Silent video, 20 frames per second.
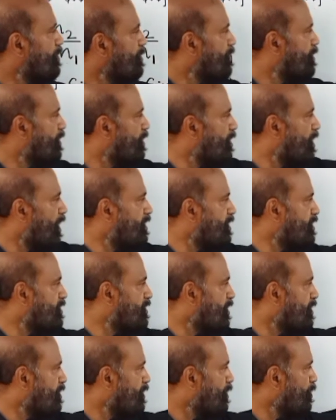here light is
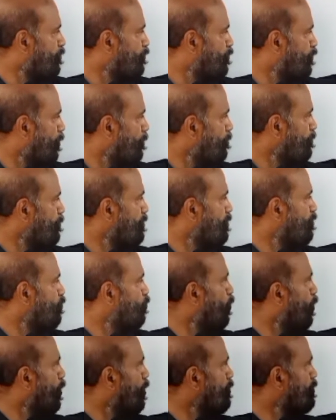entering from
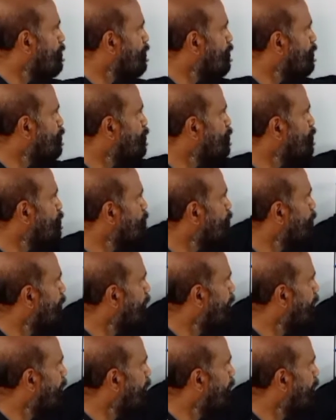water to